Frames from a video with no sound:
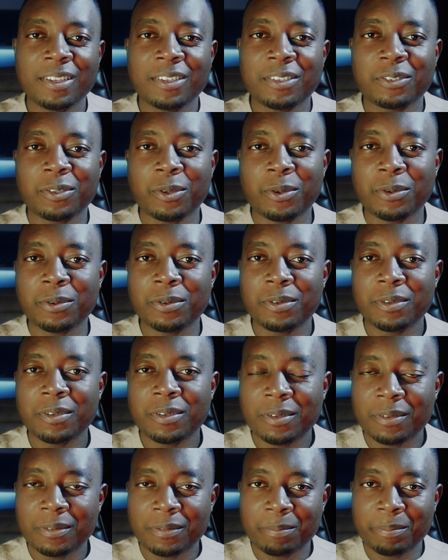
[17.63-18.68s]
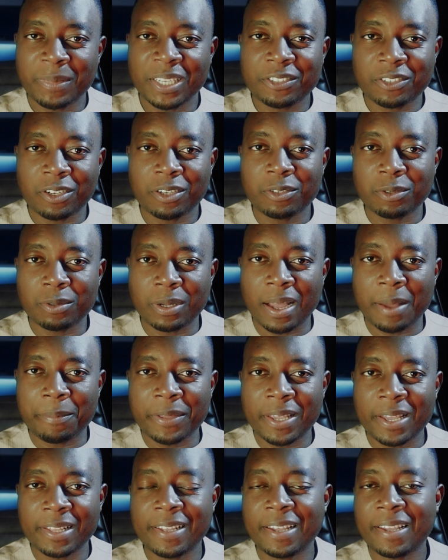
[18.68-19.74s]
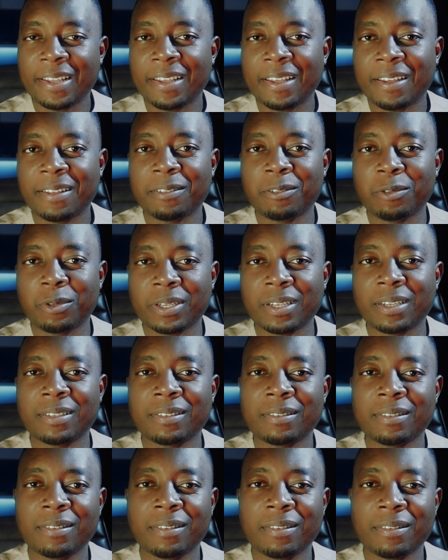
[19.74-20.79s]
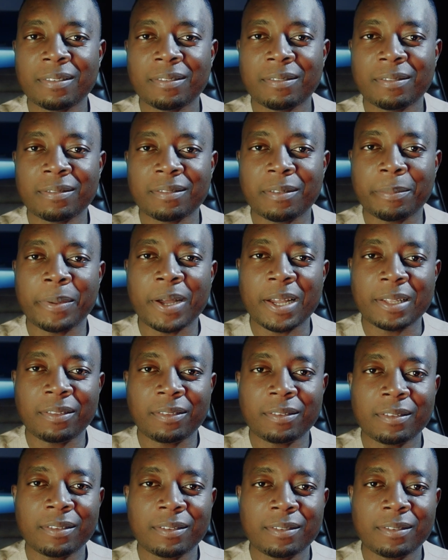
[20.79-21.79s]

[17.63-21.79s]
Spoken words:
So make sure you appear there looking the part.